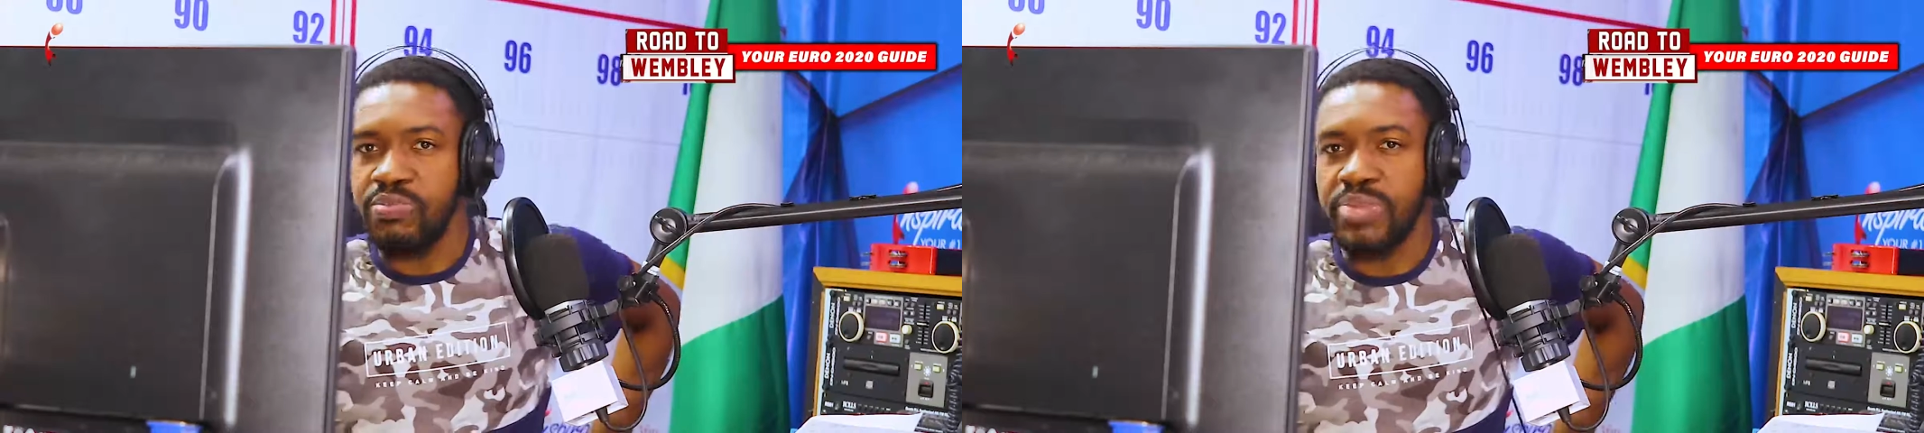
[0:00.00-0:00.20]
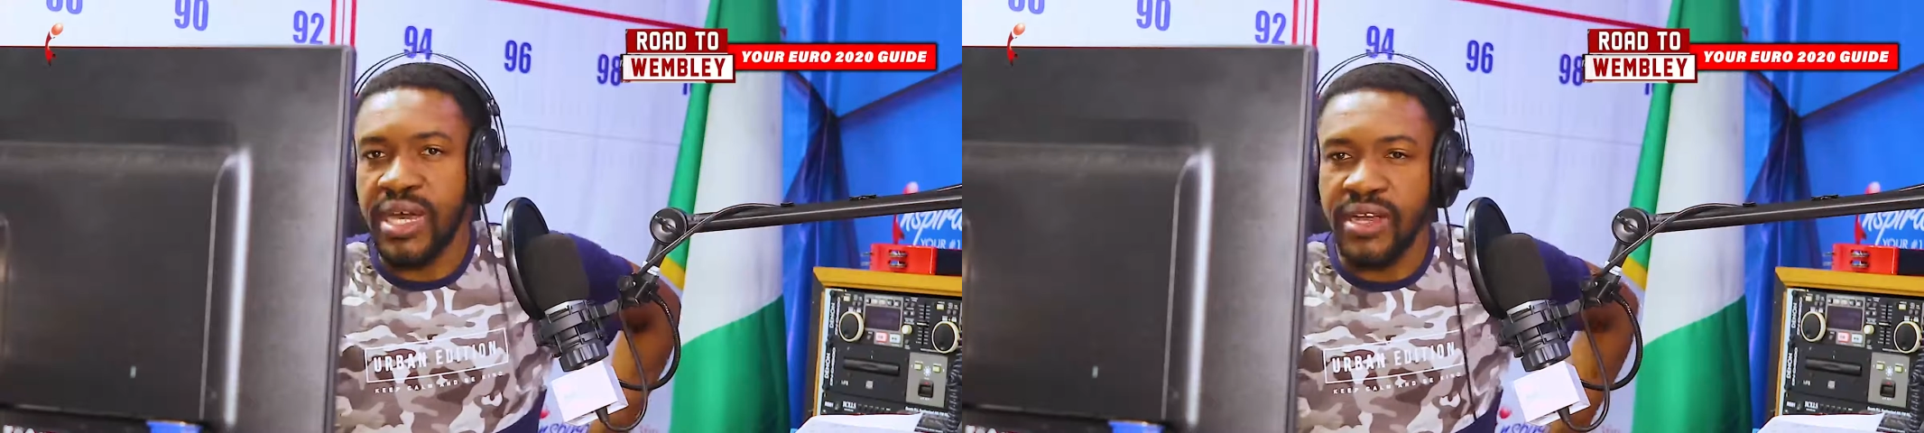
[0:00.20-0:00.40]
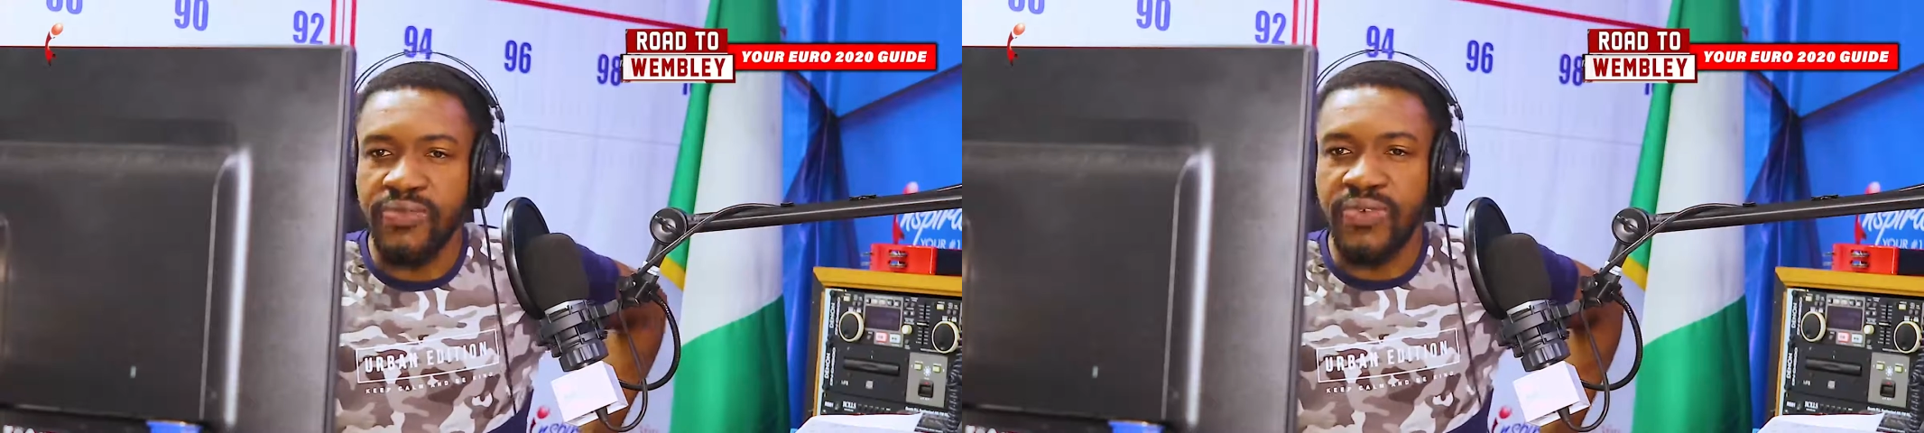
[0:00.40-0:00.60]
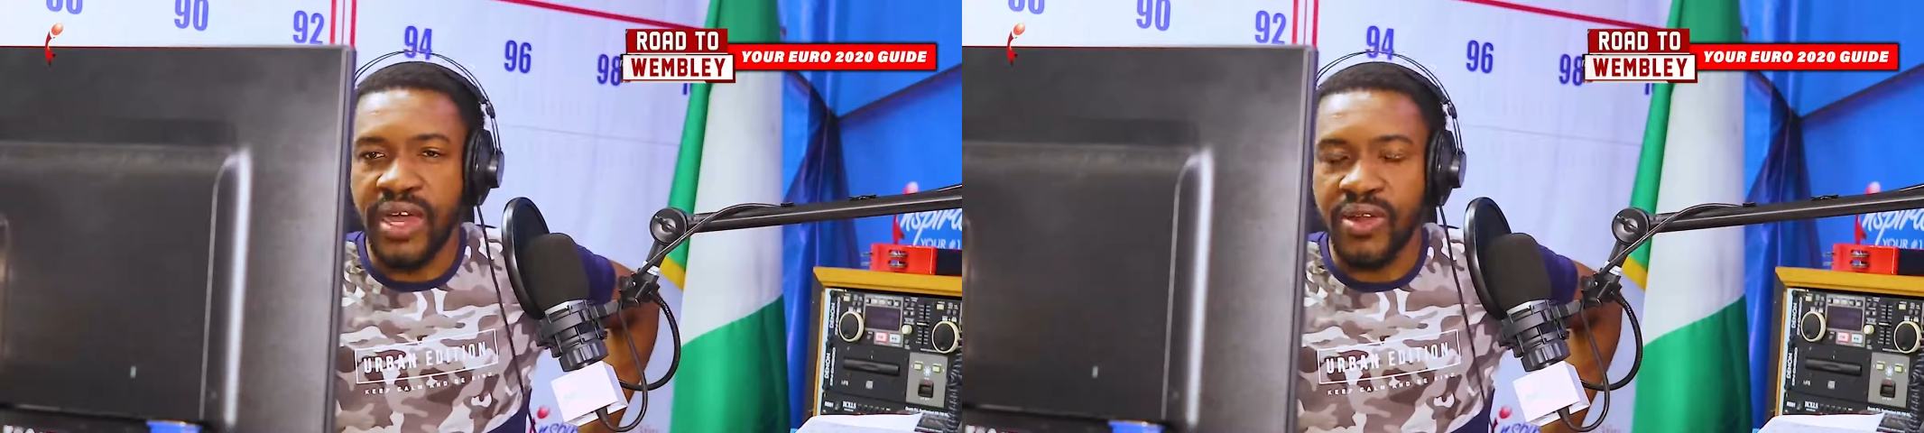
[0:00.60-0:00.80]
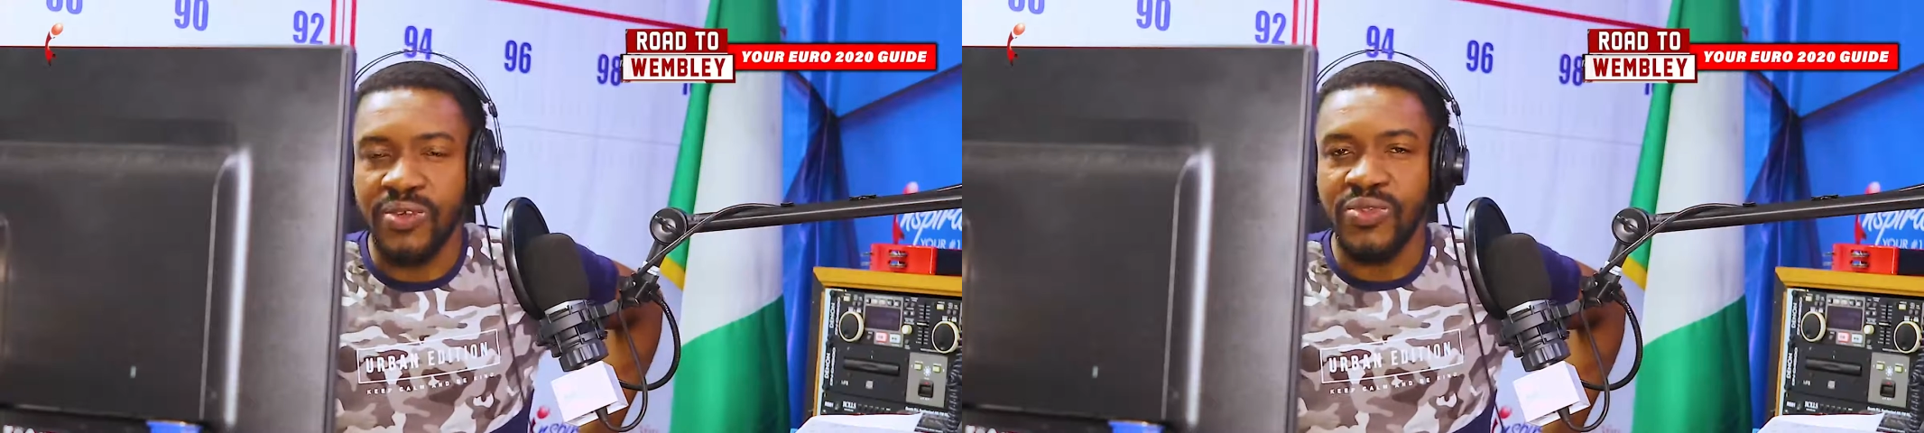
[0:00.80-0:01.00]
Bank
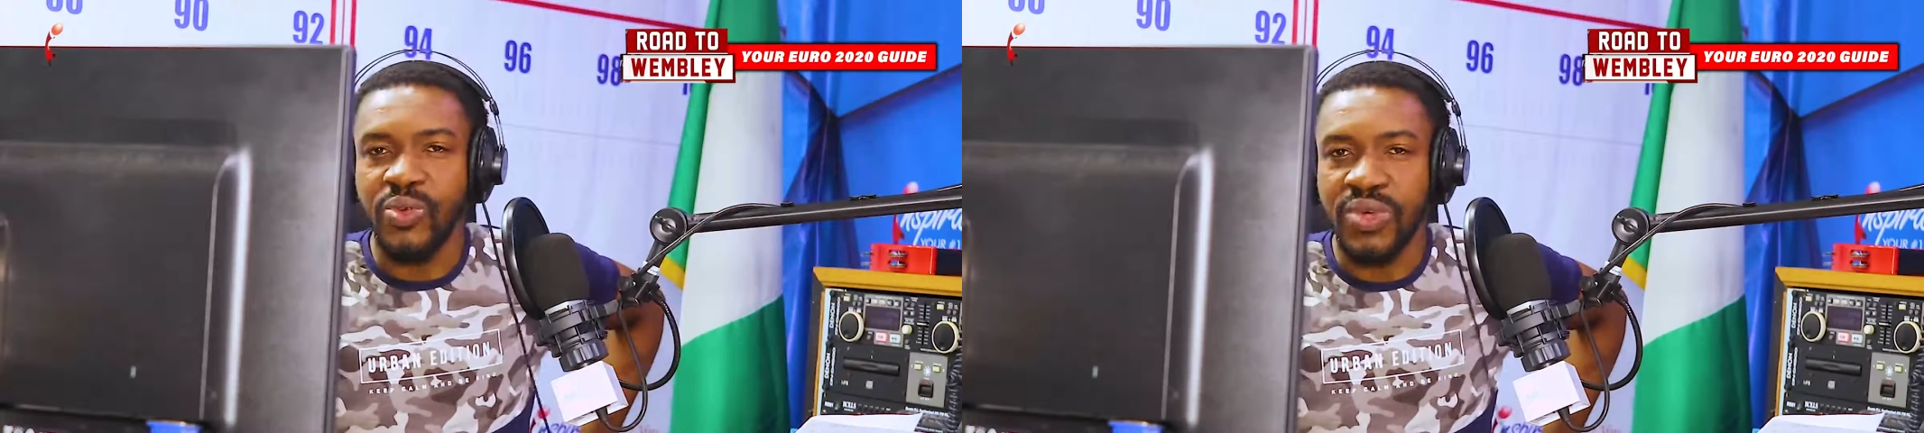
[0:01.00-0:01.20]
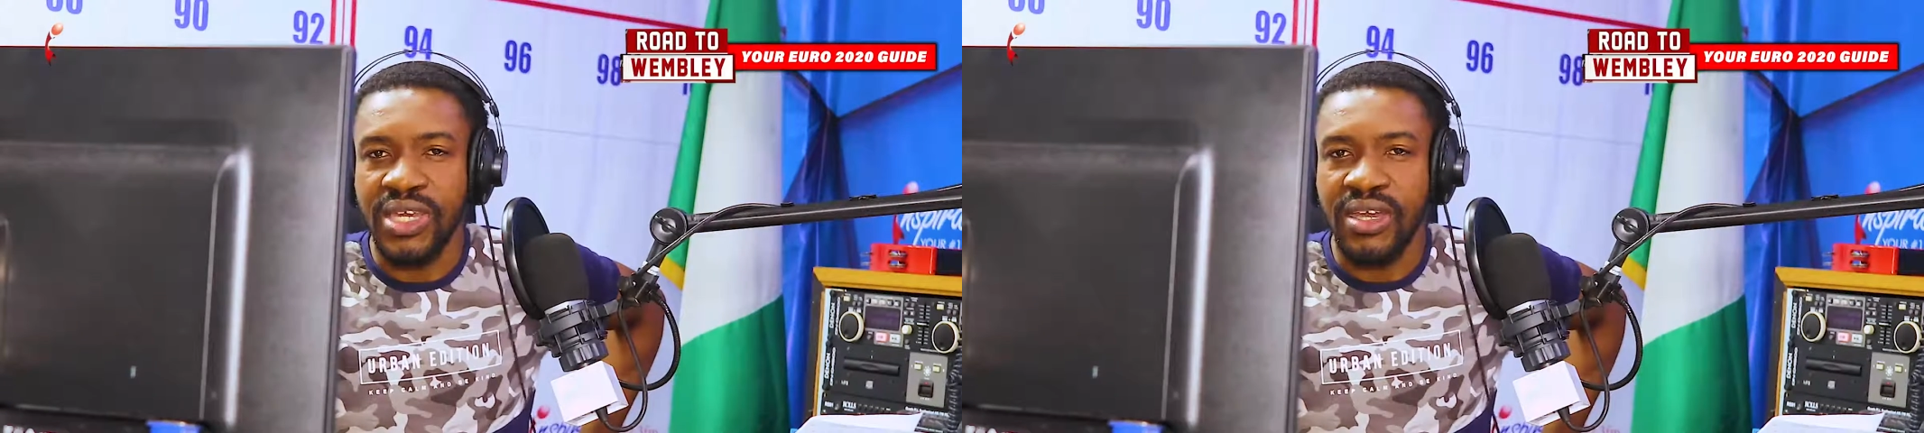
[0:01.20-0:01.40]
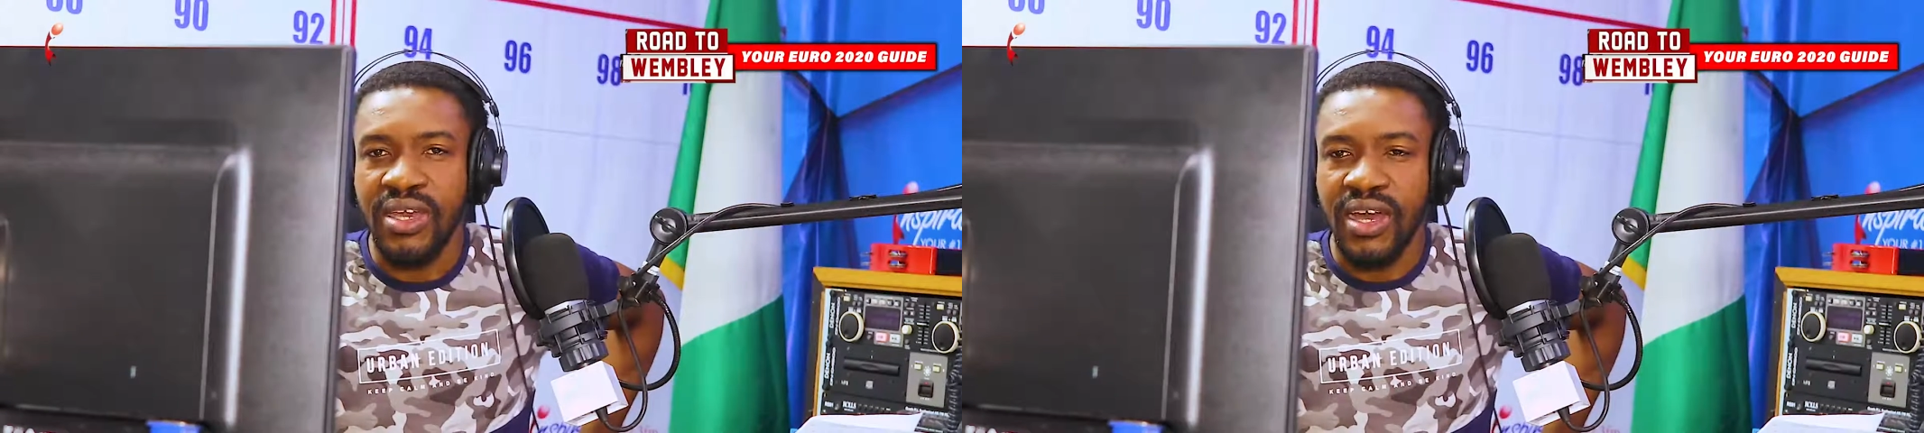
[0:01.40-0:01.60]
Fan of the Week.